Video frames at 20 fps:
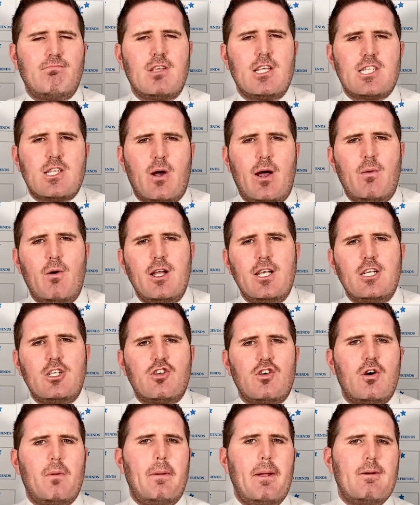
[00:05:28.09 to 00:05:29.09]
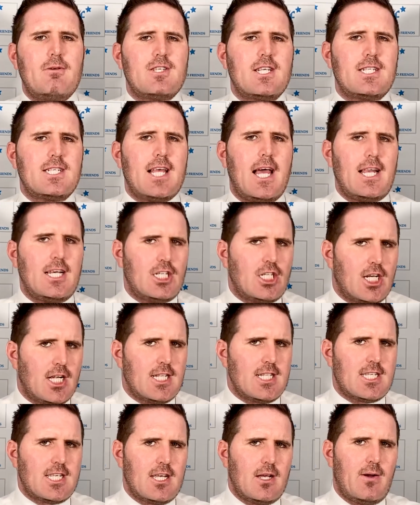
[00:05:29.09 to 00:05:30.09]
So I want to draw people's
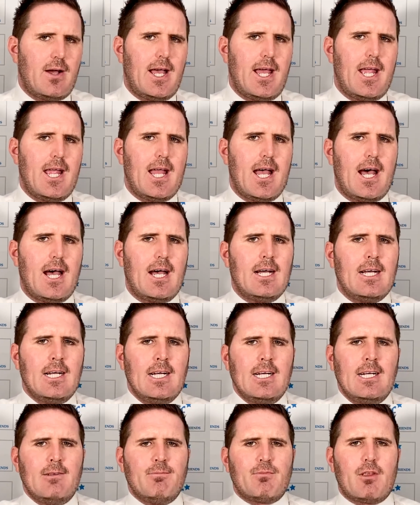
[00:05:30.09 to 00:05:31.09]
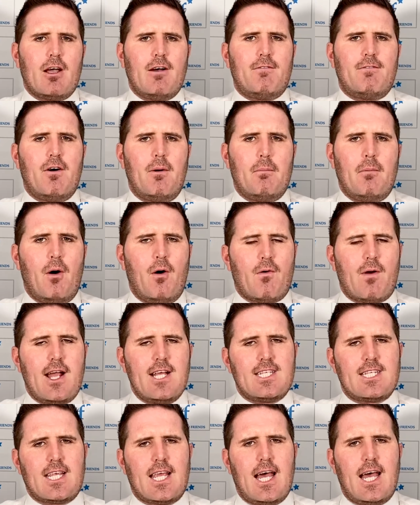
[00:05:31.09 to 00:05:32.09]
attention to a football
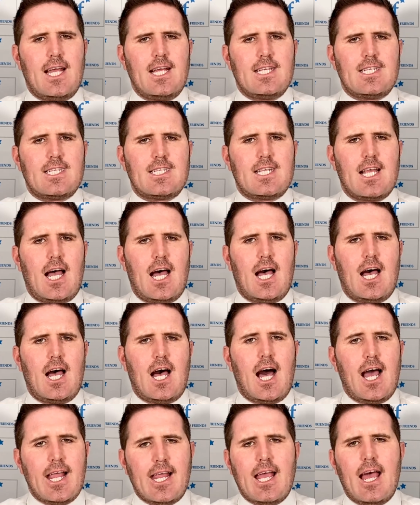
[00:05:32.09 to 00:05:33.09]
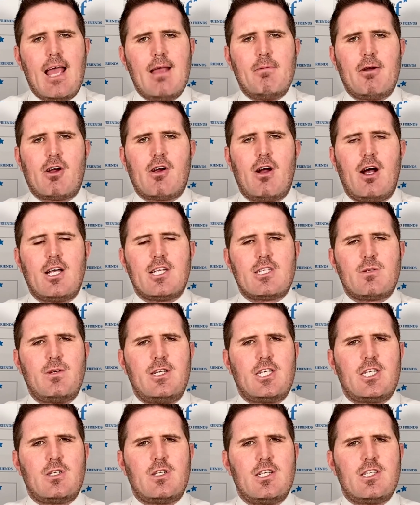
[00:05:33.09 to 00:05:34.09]
race case I came across,
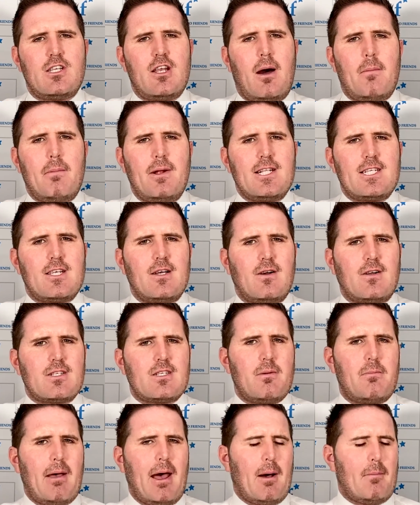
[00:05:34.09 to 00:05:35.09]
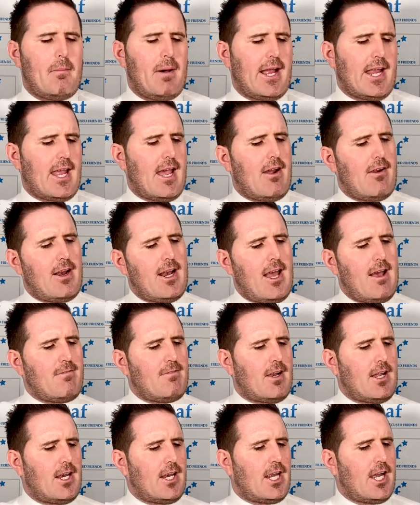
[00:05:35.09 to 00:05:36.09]
which has not been talked about by Gary
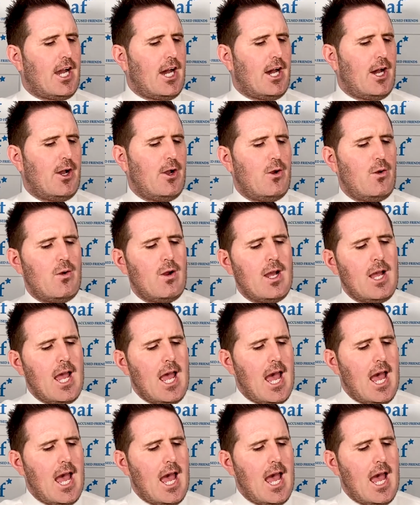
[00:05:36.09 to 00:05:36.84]
Neville and co.